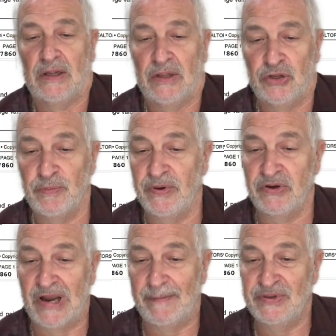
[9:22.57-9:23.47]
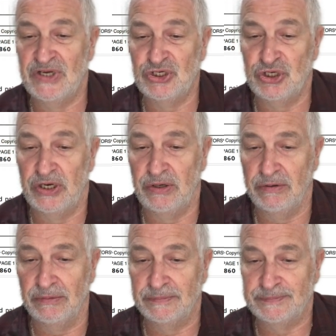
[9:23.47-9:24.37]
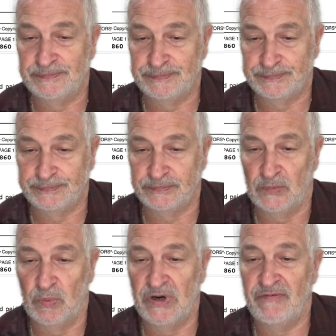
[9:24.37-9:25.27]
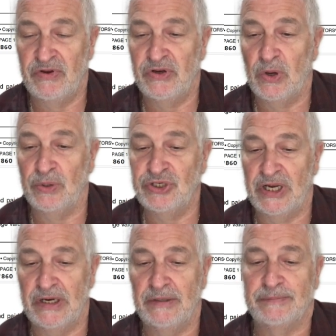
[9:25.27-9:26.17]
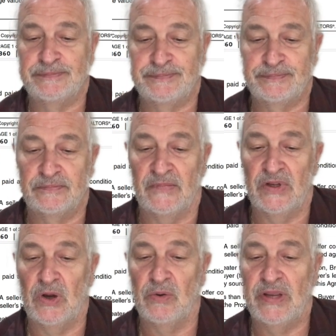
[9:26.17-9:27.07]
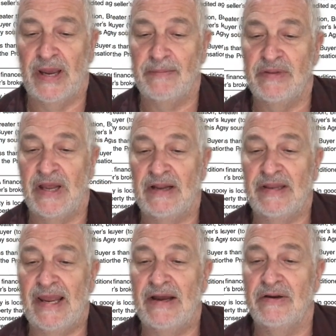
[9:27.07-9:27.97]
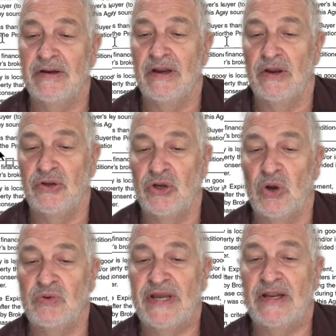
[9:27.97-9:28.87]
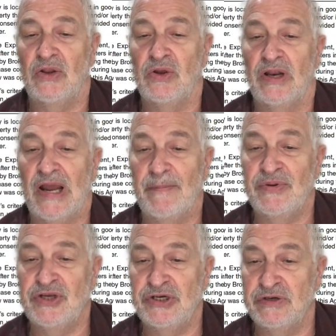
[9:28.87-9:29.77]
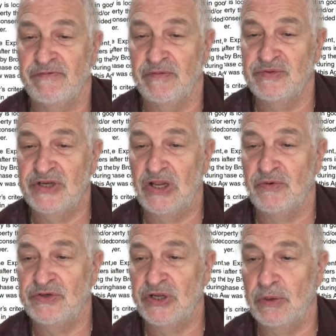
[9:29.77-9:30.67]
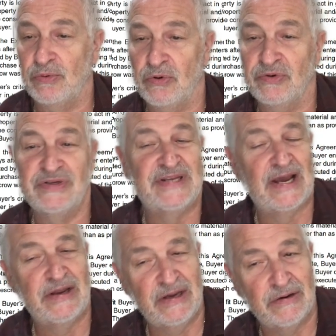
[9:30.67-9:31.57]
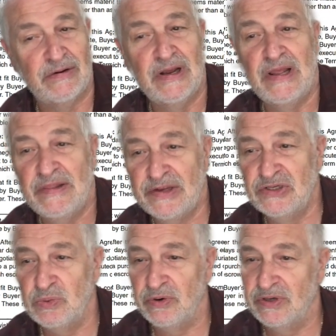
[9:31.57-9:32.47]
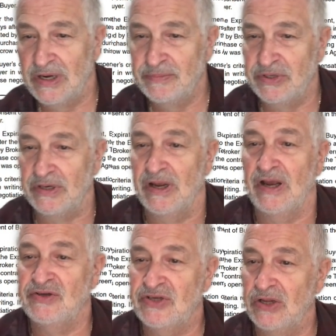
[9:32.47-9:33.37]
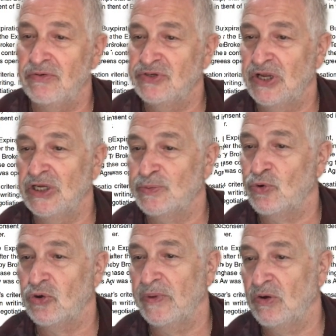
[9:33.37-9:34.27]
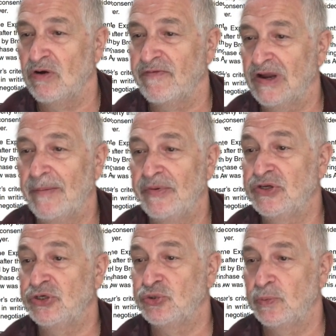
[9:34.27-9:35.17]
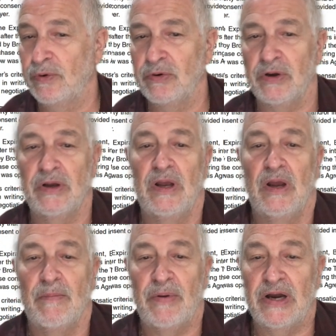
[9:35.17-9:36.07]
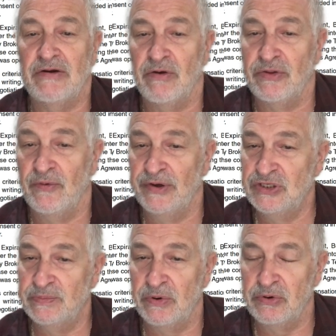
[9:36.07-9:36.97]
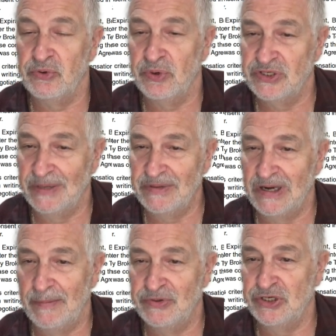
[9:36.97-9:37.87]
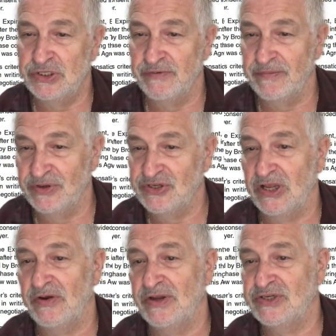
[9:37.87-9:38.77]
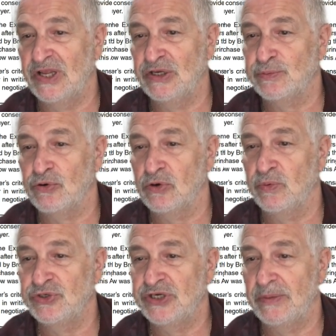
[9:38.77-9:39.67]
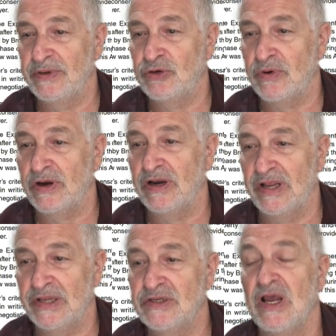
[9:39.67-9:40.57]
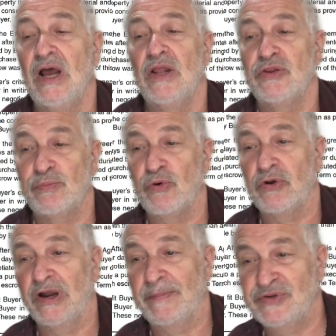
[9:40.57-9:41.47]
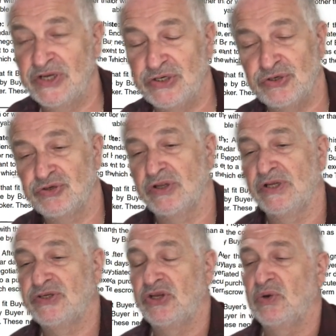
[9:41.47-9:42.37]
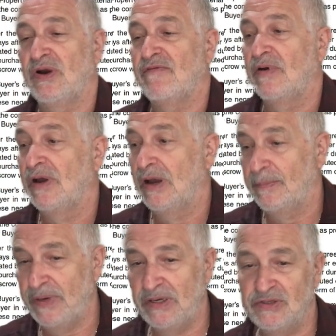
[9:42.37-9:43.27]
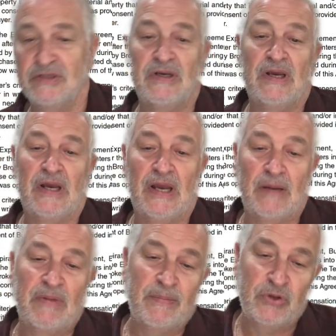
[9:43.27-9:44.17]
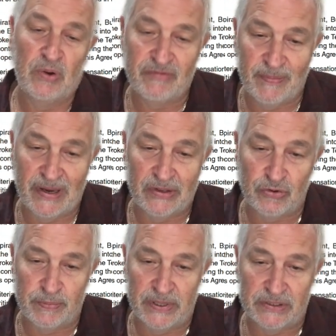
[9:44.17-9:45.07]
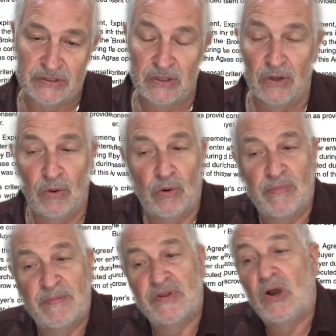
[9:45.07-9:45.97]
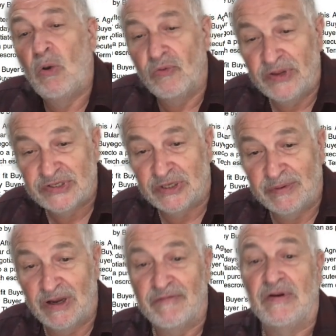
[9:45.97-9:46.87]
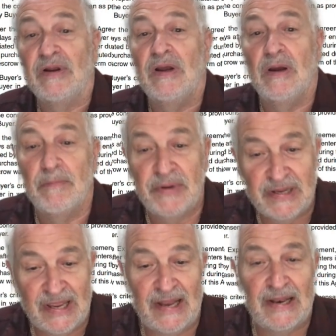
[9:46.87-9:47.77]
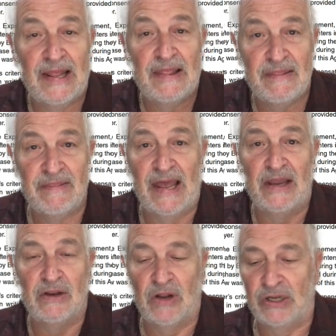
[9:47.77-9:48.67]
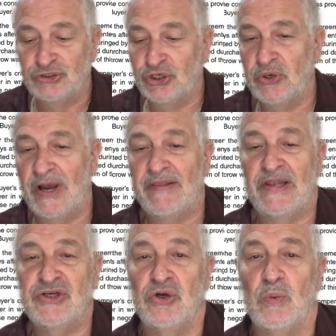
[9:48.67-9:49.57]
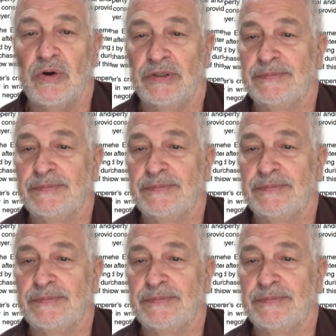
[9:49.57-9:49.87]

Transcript: You put your compensation in here, whatever you negotiated. You go down now. You go down and look at compensation from seller and seller brokers. Now here, this is where it comes in. A seller or seller's broker may offer compensation to broker. Buyer authorizes broker to accept the compensation from the seller and seller's broker, which shall be credited against the broker compensation. So let's say you have a piece, and maybe you have to pay a little piece, or maybe the whole thing's going to be covered. But again, I'll show you how that's going to work.